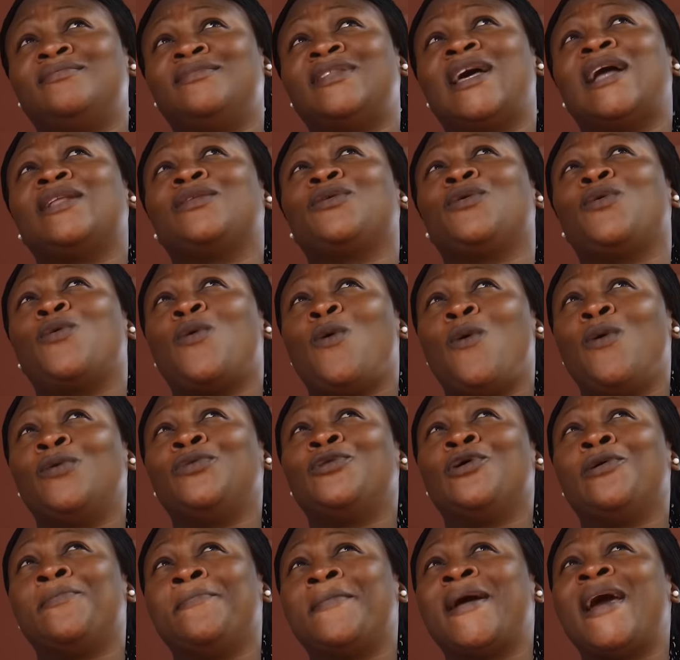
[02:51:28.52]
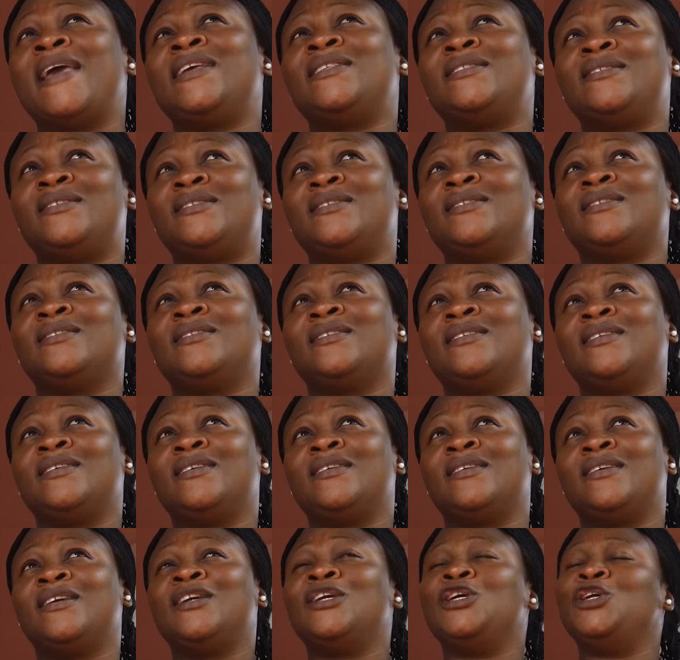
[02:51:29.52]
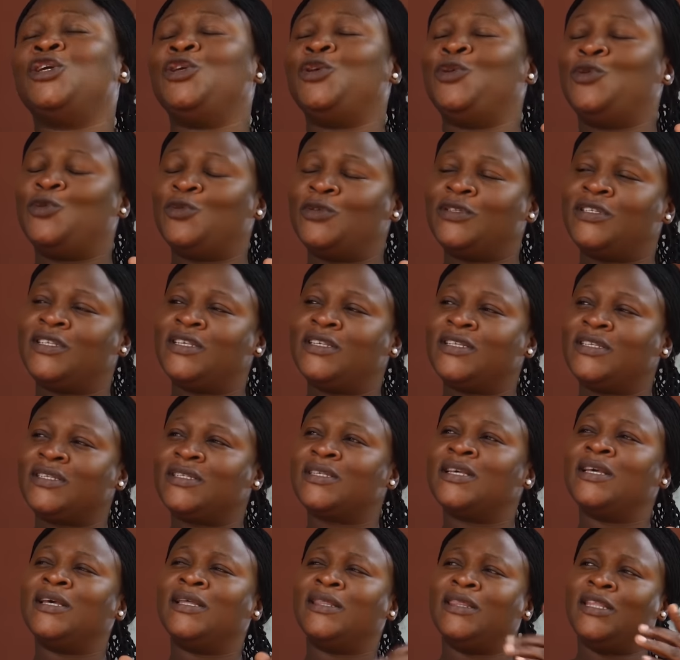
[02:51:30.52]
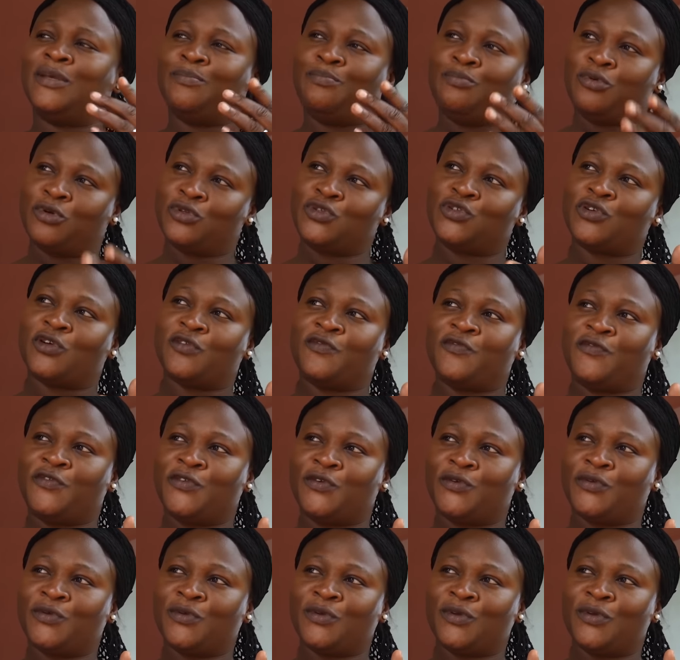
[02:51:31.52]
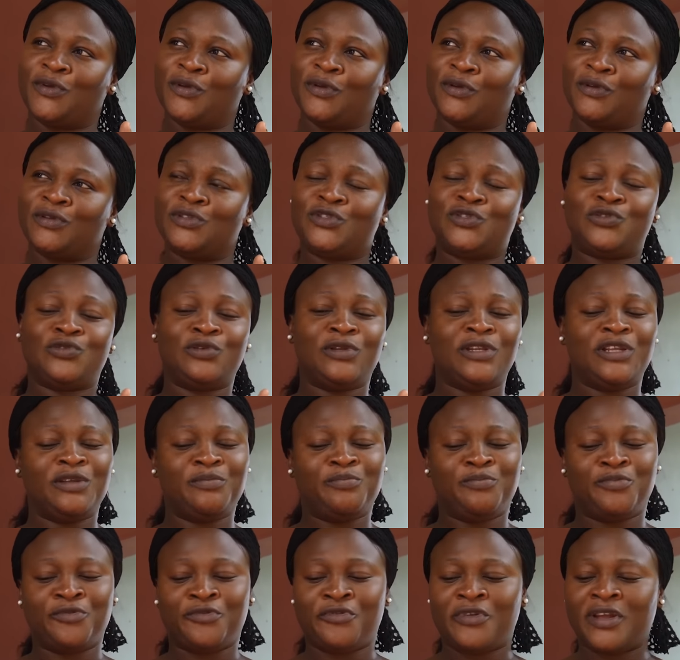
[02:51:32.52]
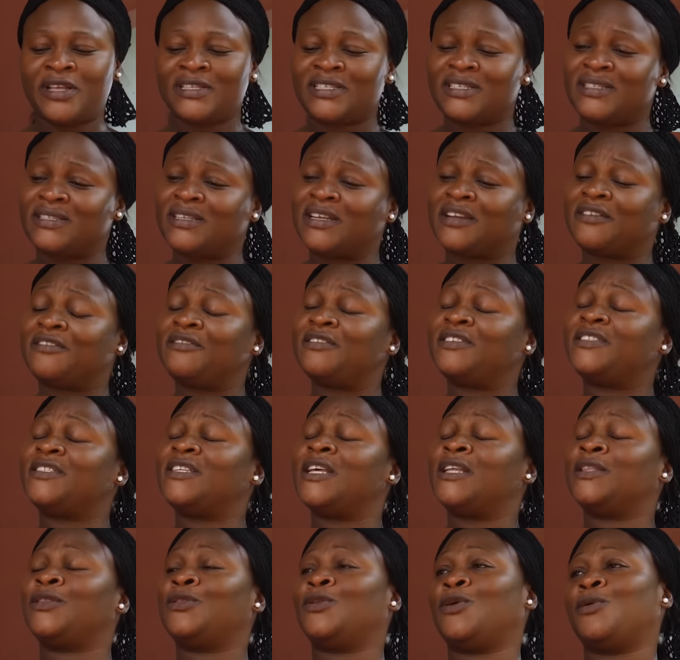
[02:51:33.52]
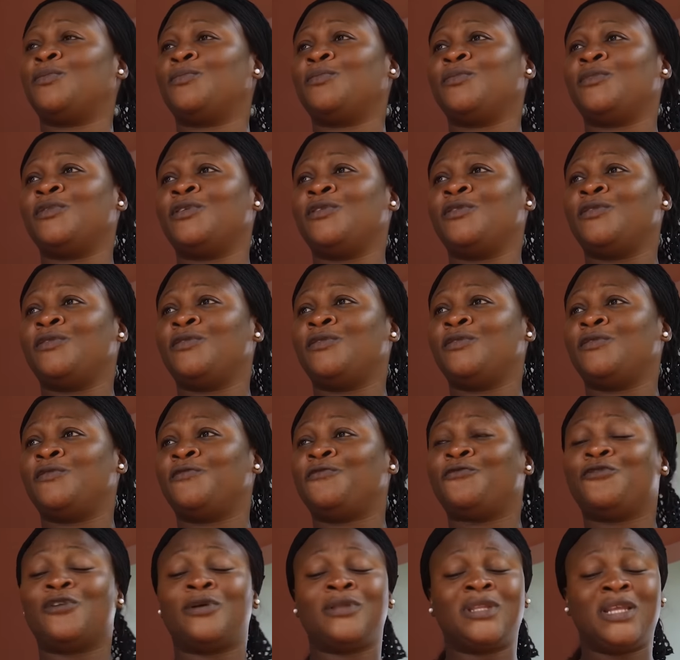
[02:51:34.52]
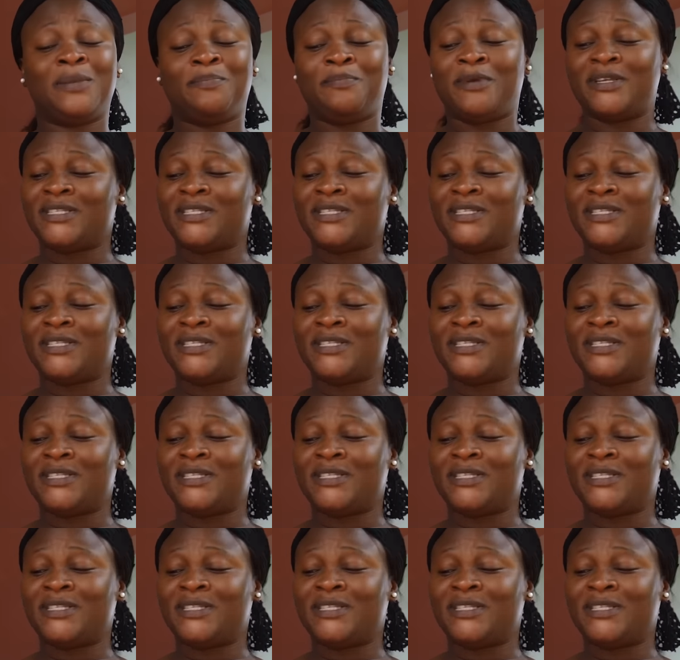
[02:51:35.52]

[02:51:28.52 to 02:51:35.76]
that God Almighty uses the both of you to liberate the Christendom from the